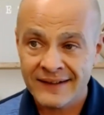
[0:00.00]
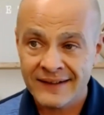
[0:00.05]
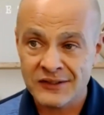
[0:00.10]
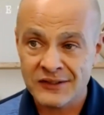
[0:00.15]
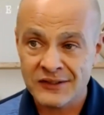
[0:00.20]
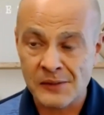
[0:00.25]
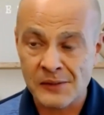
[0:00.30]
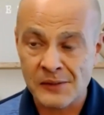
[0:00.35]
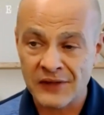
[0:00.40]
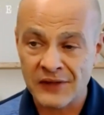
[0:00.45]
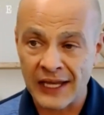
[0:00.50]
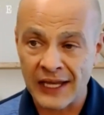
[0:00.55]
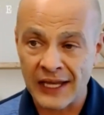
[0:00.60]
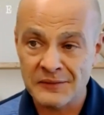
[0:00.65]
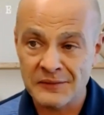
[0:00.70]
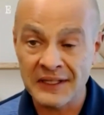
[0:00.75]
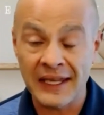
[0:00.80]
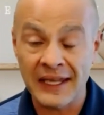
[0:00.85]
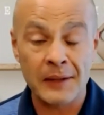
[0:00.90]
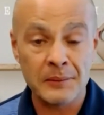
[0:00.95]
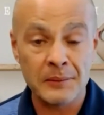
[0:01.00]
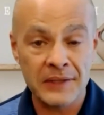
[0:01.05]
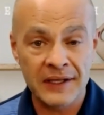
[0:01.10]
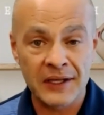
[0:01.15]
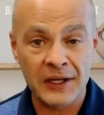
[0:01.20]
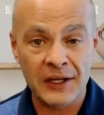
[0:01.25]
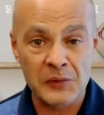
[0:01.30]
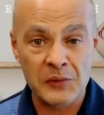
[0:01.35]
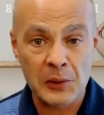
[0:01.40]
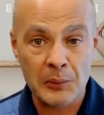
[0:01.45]
sometimes, again,
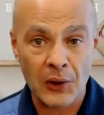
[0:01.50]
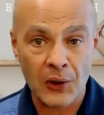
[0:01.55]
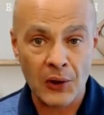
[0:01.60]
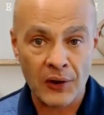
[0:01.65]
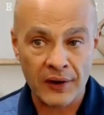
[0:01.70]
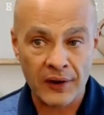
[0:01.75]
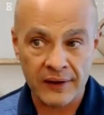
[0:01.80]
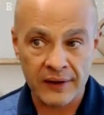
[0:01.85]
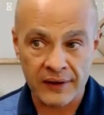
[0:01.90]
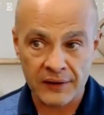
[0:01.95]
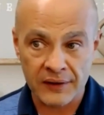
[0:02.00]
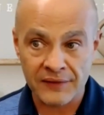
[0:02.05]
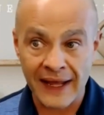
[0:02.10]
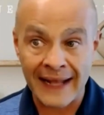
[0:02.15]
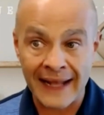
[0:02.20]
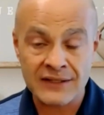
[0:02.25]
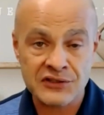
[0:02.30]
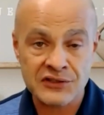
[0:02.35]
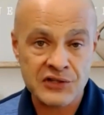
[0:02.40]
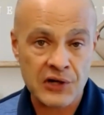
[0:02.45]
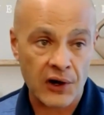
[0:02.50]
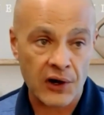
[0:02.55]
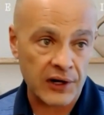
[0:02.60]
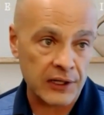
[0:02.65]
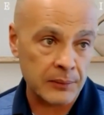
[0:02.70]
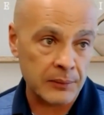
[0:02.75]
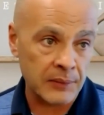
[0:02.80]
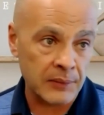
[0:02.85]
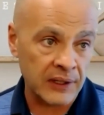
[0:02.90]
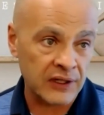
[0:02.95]
become the burden of not
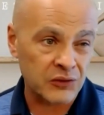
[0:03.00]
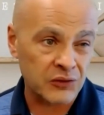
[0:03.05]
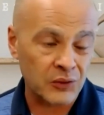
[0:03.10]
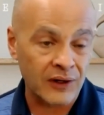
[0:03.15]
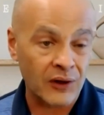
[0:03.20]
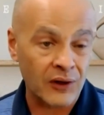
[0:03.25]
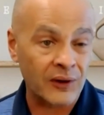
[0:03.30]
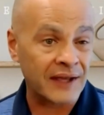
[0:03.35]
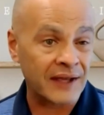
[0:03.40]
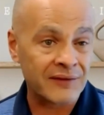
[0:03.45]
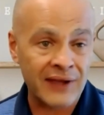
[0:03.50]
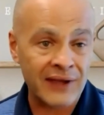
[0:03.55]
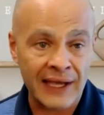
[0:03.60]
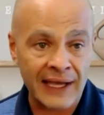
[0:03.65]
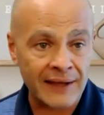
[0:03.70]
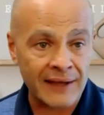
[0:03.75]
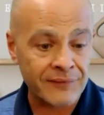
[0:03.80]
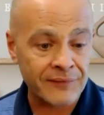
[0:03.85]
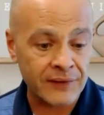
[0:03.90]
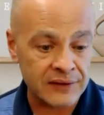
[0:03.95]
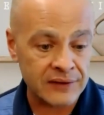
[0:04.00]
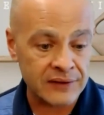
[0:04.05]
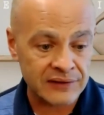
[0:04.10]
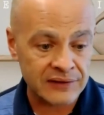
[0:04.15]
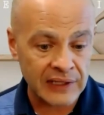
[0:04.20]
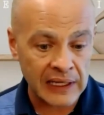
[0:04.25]
starting because we don't have confidence,